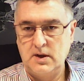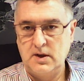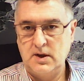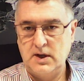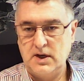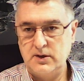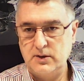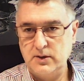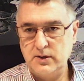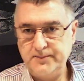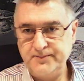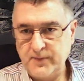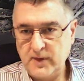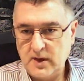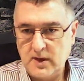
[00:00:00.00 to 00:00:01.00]
Hello,
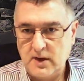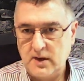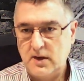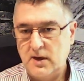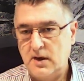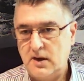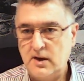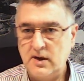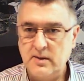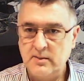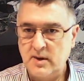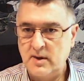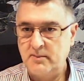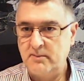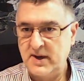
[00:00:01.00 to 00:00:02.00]

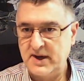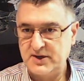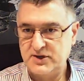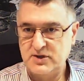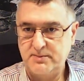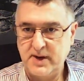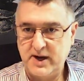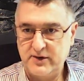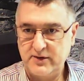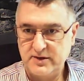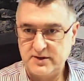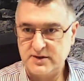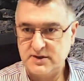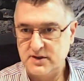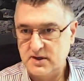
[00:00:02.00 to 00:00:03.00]
I'm Matt
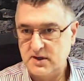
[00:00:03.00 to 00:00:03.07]
Parrott,